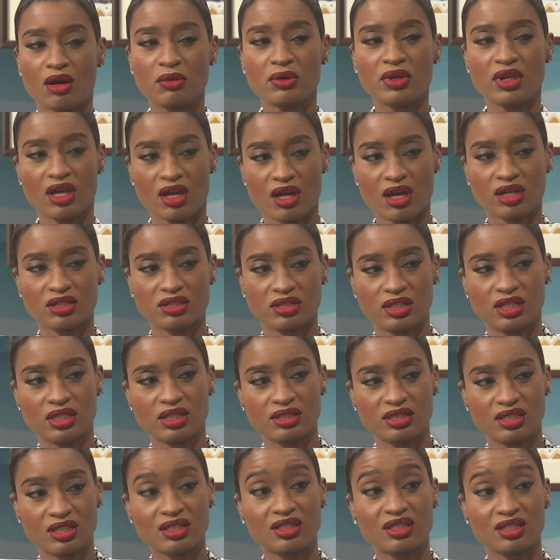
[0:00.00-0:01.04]
Are we
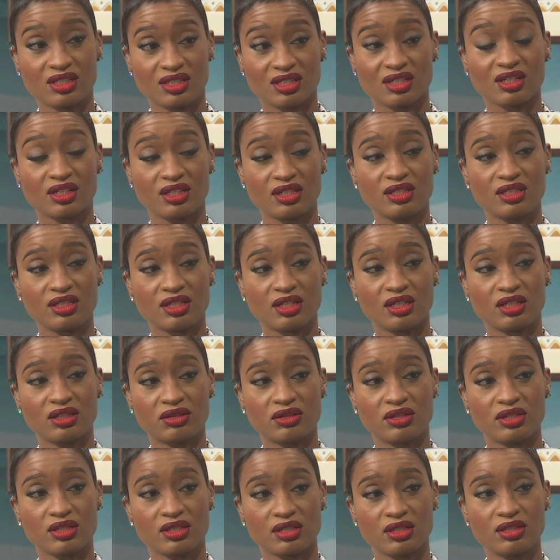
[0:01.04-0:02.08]
actually statistically seeing
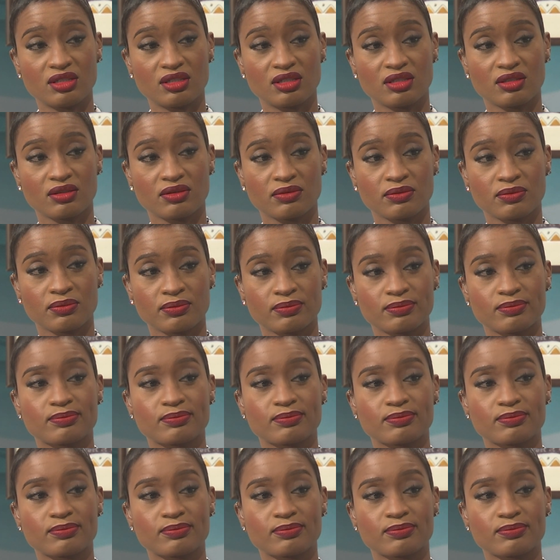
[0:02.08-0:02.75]
increases? Yes, we are.